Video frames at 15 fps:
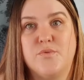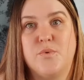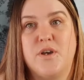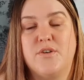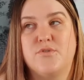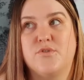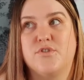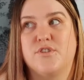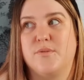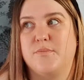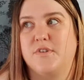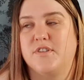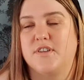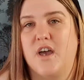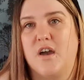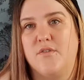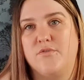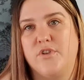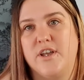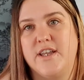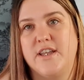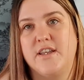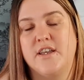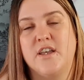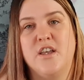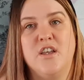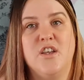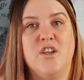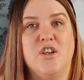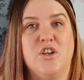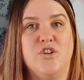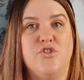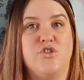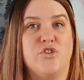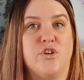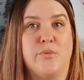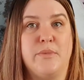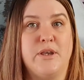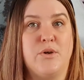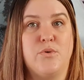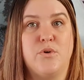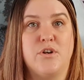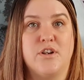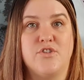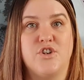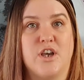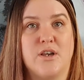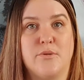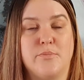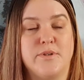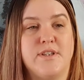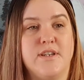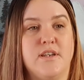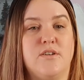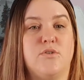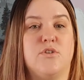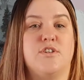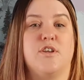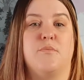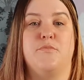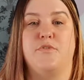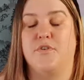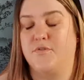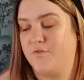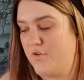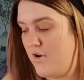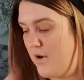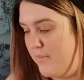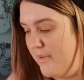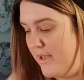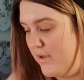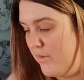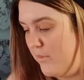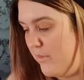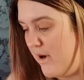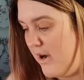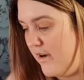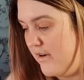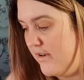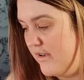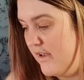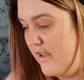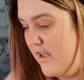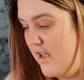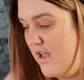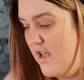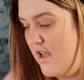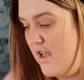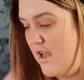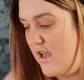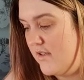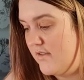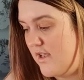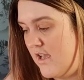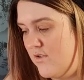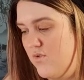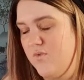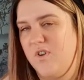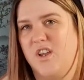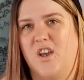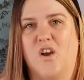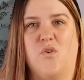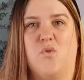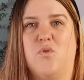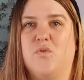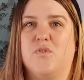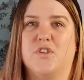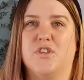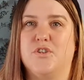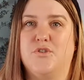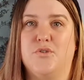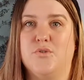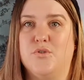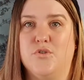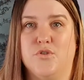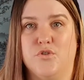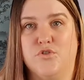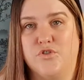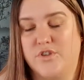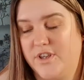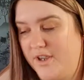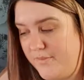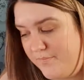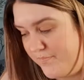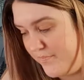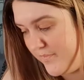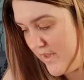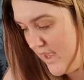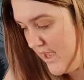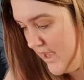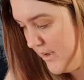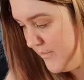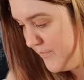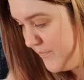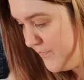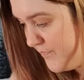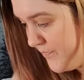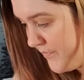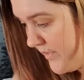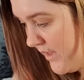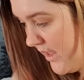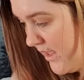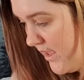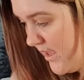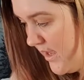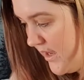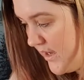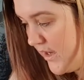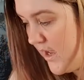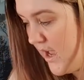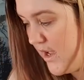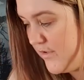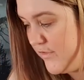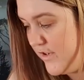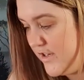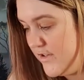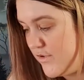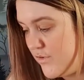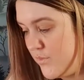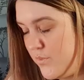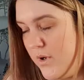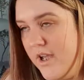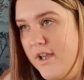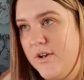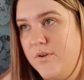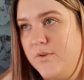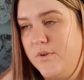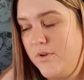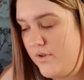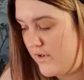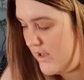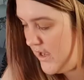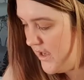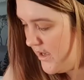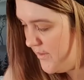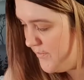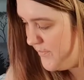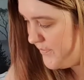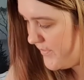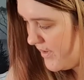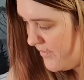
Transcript: well so sometimes I have like tuna meal on a jacket potato or something for a meal but I don't think I go over the two usually um, caffeine as well um, I